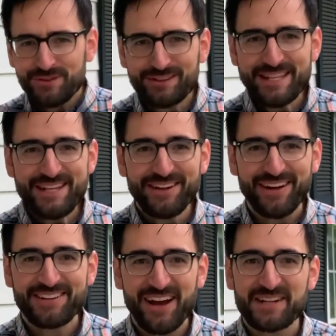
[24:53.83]
lean
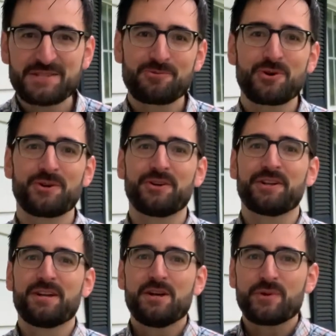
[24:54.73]
on God's
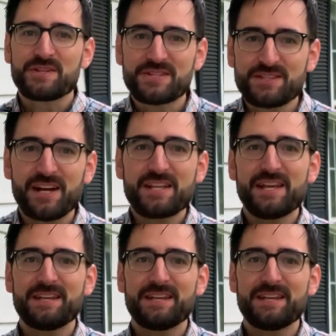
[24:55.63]
word. We study